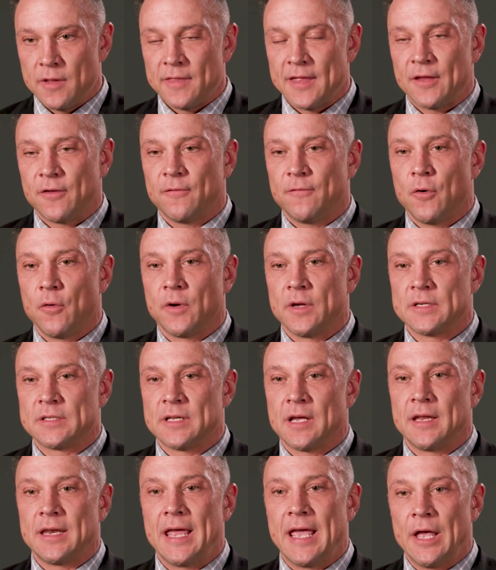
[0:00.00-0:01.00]
that's focused
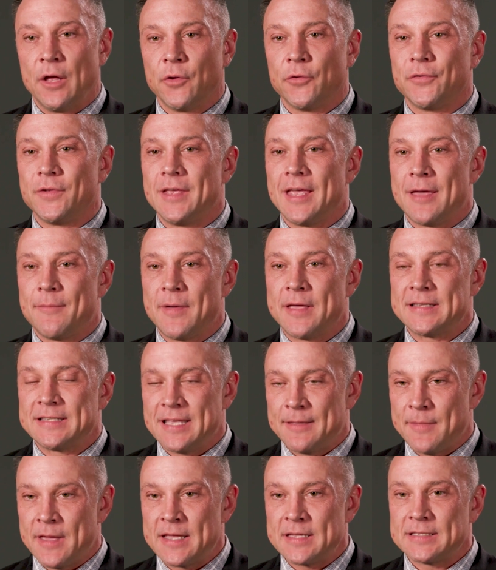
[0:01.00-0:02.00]
on
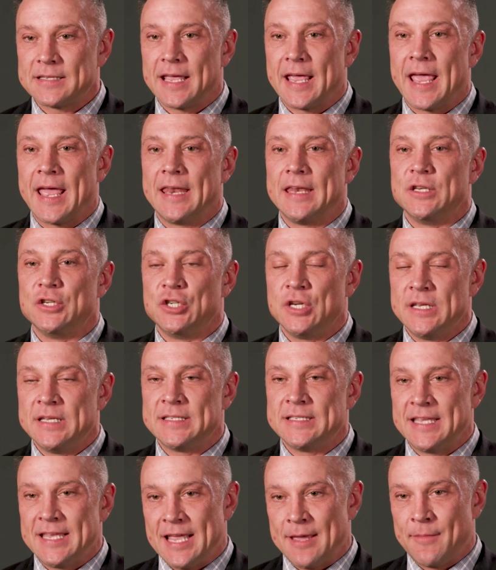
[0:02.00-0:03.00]
LCMSMS and
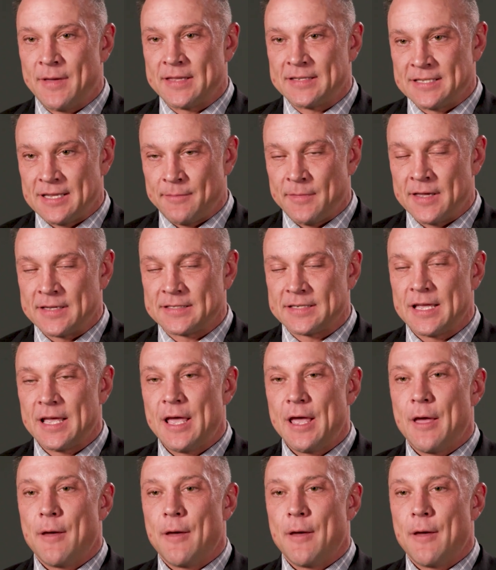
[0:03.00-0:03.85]
GCMSMS